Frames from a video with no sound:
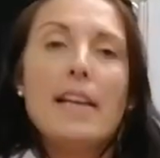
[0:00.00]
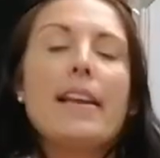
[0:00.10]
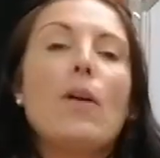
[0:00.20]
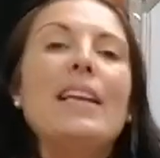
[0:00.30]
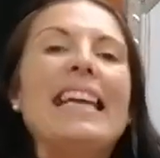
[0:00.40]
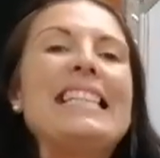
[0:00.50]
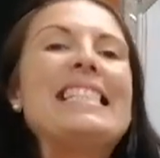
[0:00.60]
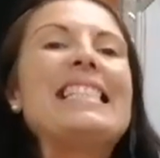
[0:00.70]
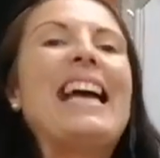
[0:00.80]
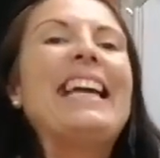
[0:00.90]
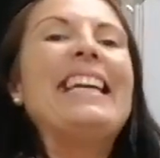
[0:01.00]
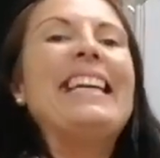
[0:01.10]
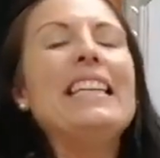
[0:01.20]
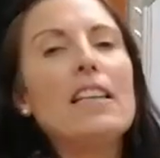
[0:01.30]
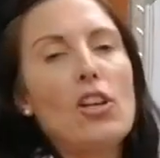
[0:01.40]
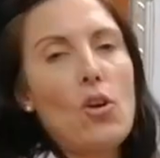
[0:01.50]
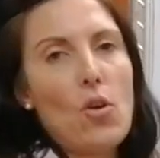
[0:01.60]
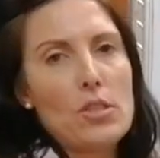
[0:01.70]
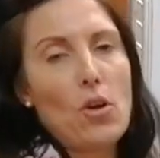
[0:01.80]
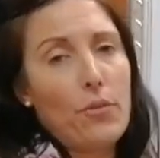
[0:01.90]
Now let's say in a
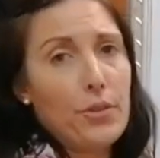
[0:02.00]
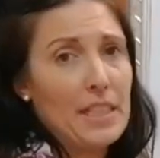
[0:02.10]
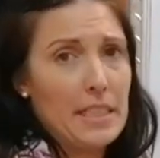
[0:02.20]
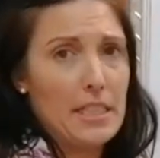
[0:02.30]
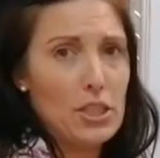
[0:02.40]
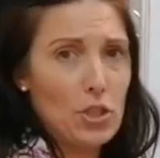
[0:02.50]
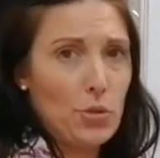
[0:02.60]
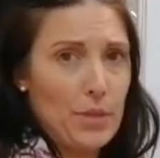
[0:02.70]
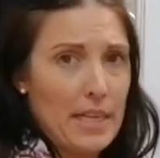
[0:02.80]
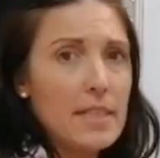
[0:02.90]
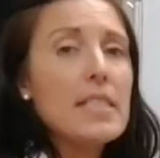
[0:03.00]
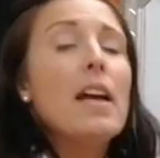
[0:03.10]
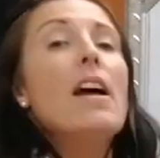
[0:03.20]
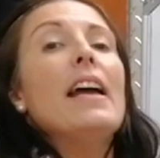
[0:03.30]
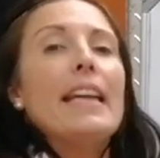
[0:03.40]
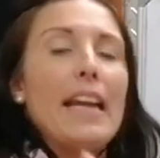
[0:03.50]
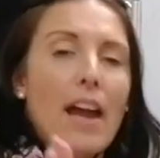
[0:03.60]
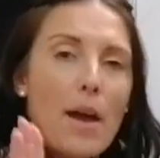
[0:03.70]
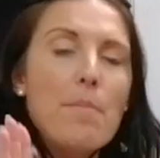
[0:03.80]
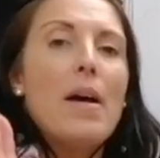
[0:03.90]
class of 30 students,
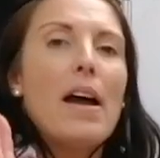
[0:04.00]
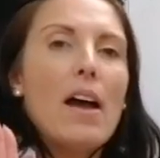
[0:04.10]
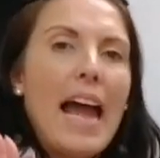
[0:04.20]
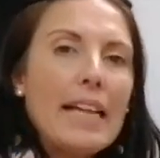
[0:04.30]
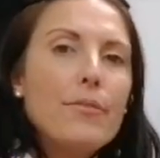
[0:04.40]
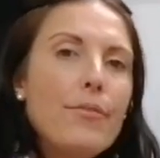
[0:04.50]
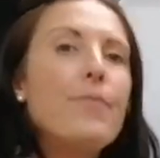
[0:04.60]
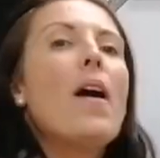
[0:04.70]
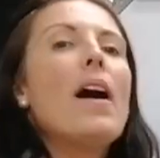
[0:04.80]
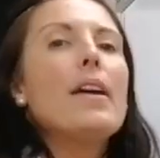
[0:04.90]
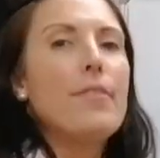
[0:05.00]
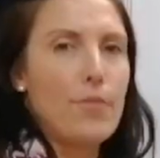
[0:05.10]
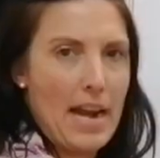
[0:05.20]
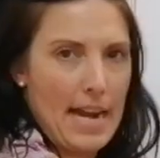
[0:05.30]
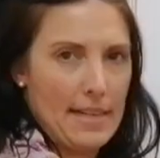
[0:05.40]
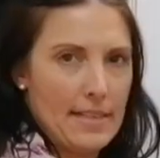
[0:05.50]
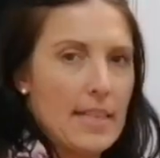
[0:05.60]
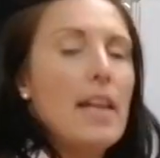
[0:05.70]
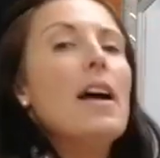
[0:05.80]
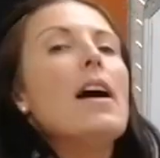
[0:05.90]
at 5
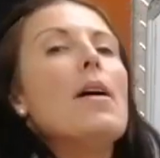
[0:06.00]
rand,